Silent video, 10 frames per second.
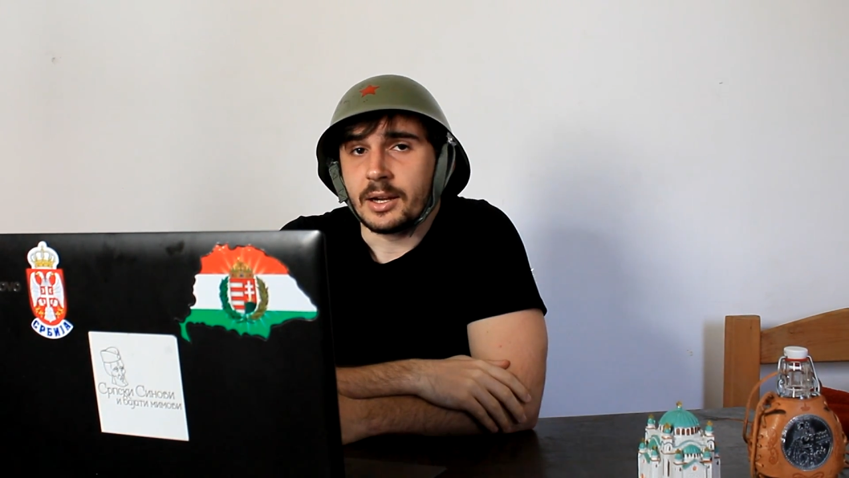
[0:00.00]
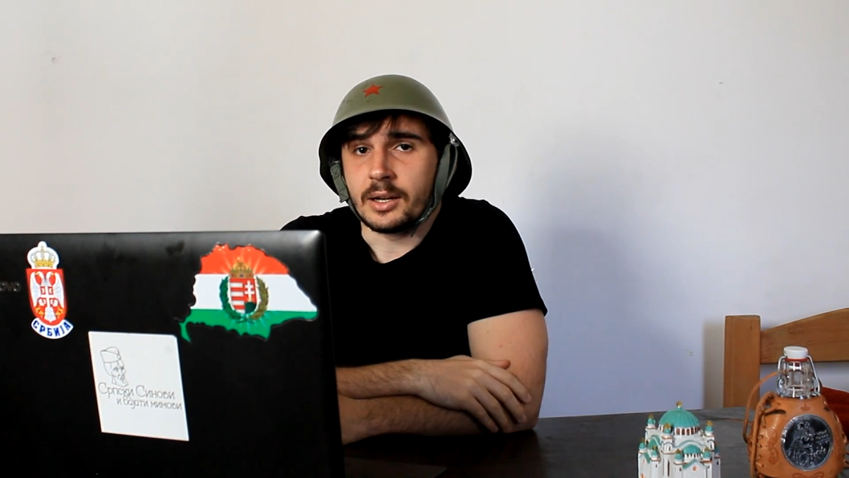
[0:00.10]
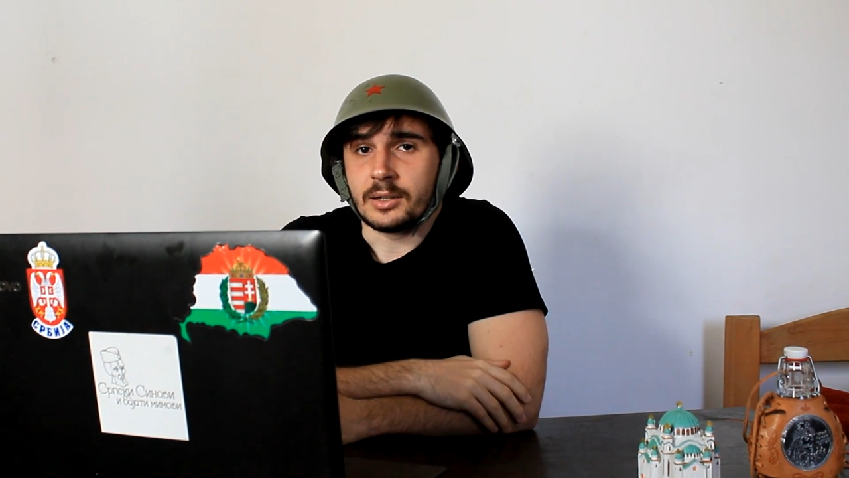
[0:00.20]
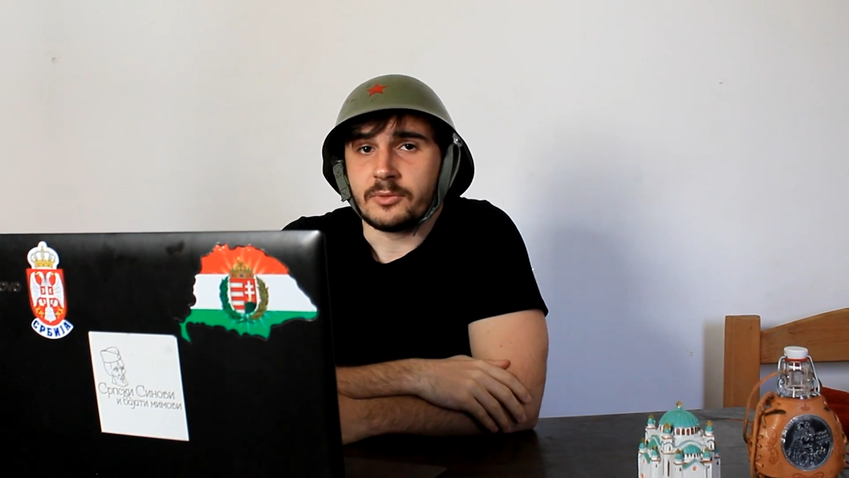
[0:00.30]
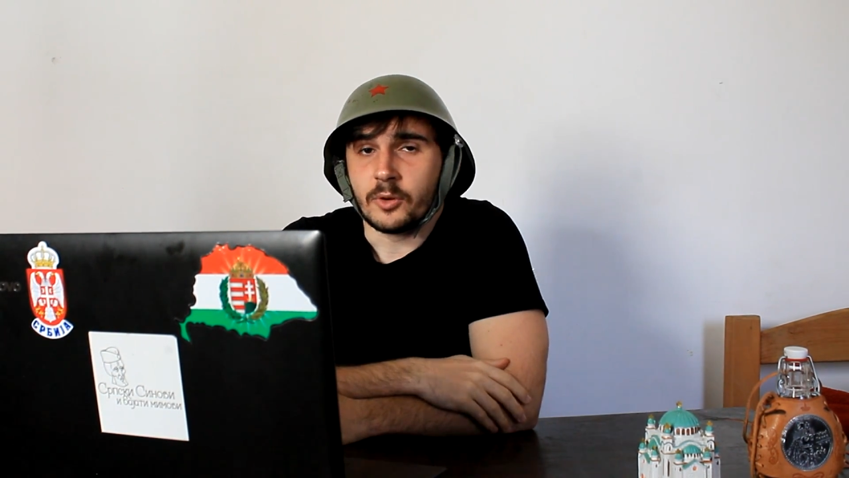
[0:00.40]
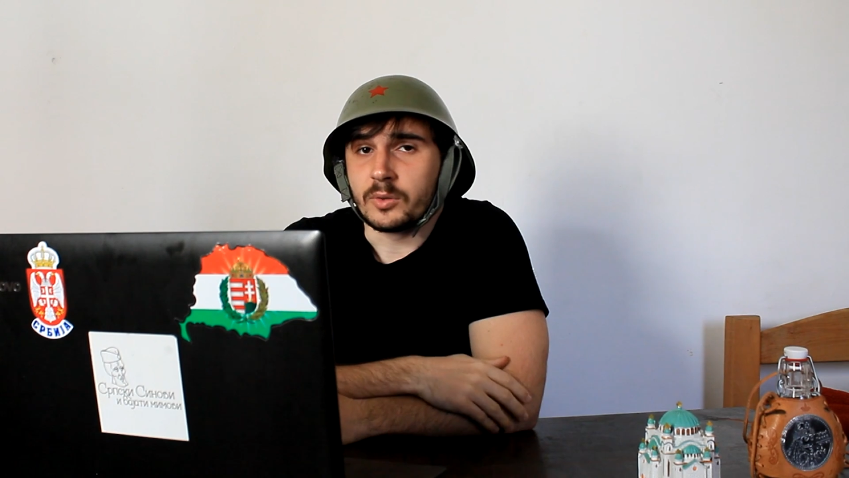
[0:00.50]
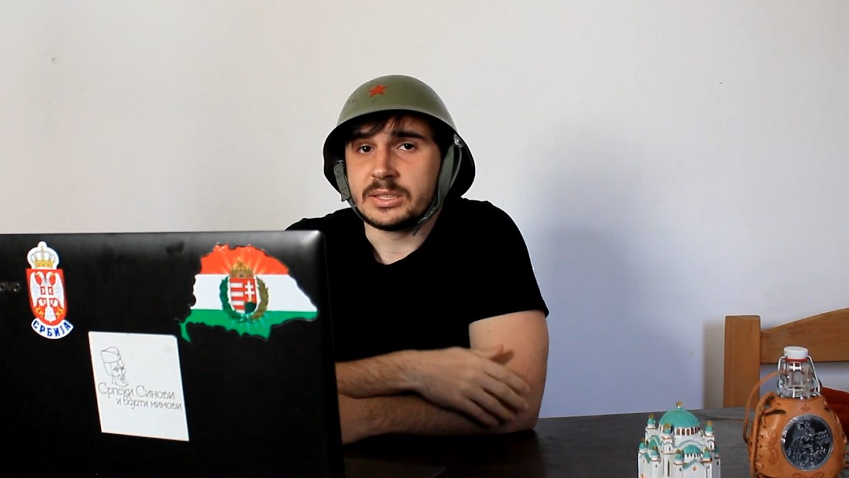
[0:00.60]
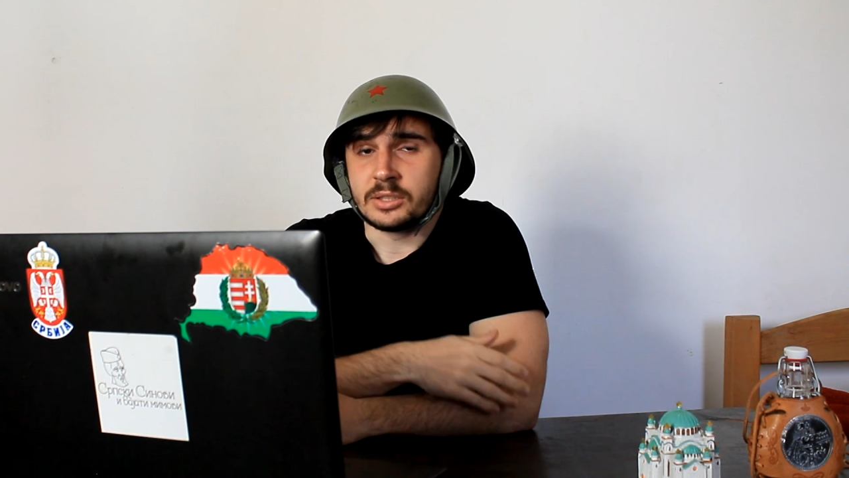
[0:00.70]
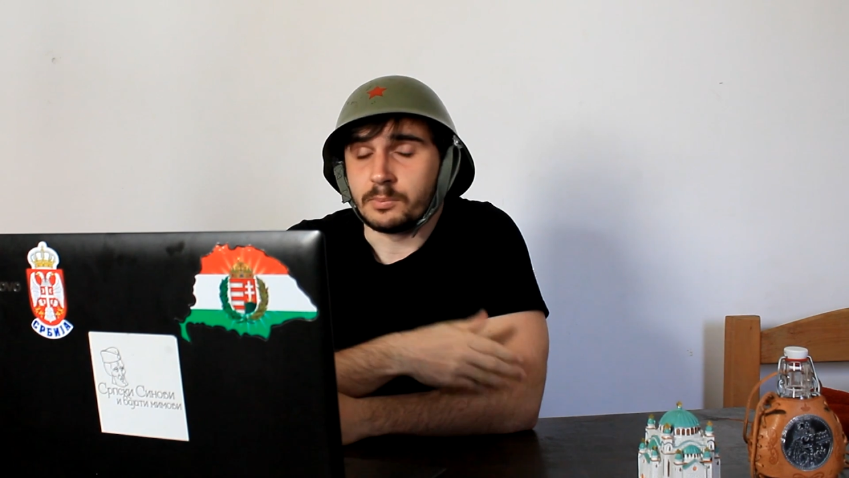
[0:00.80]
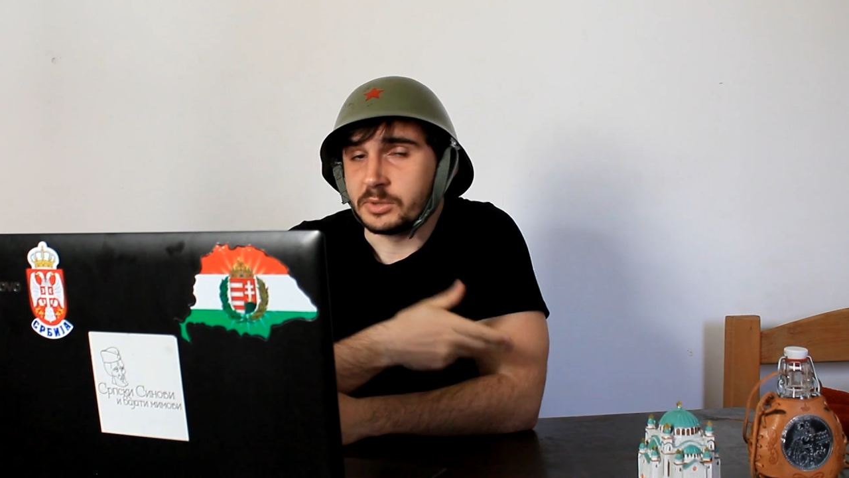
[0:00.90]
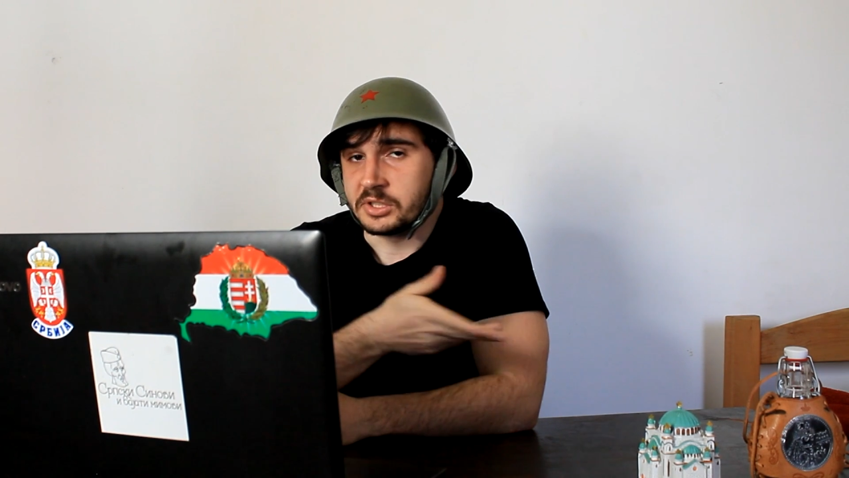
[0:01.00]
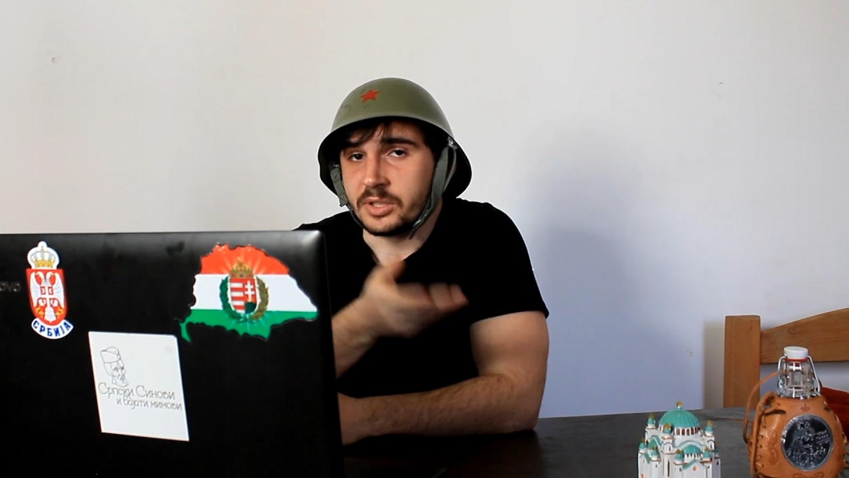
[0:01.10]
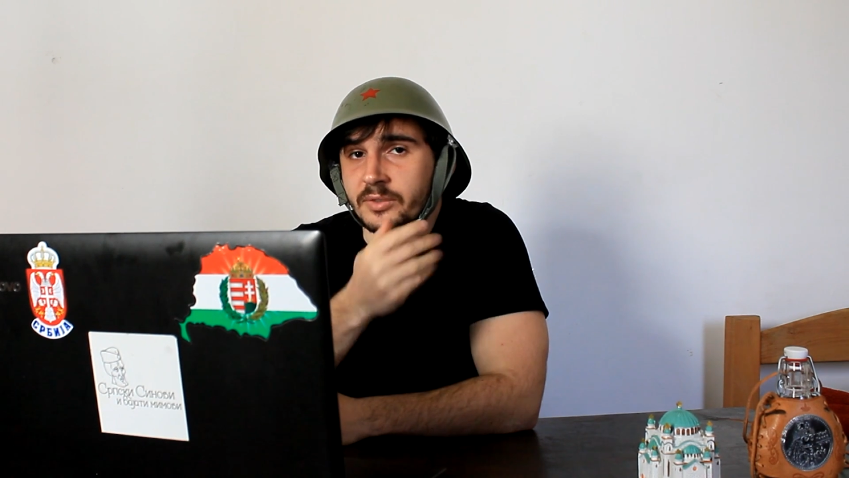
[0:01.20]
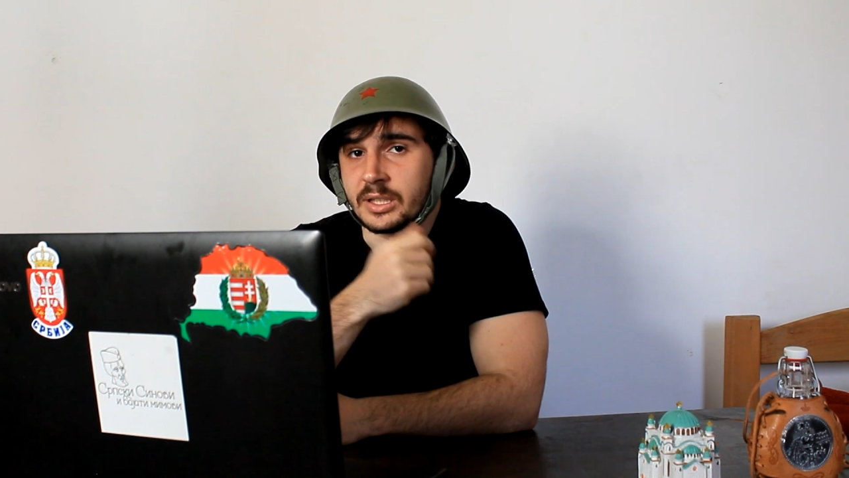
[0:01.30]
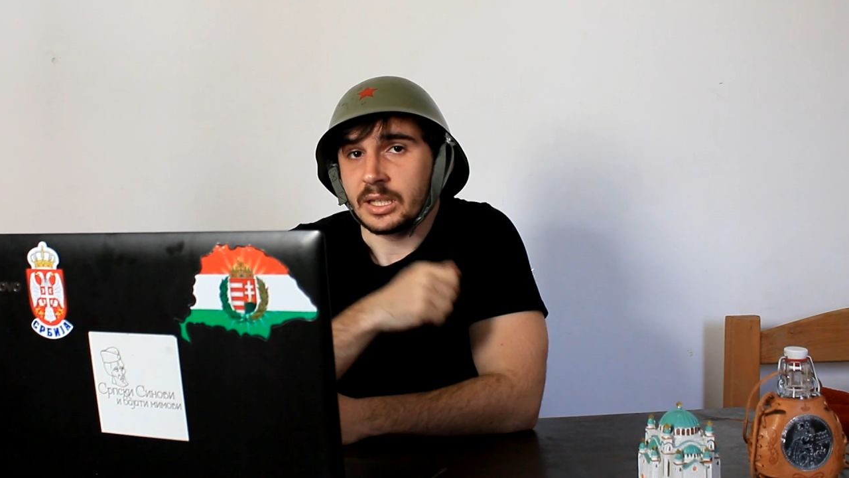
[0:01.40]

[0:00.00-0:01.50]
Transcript: are focused on preserving